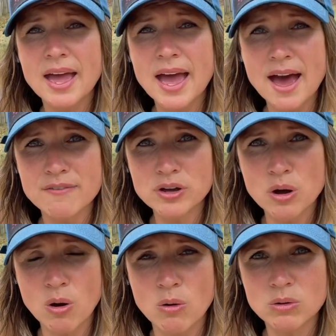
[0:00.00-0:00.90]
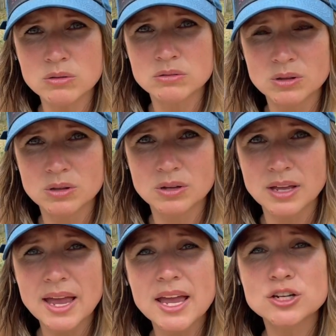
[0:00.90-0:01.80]
Have a goal
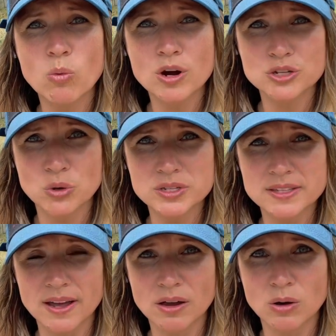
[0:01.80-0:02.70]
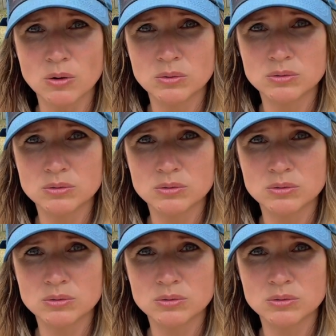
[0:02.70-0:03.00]
and work towards that goal.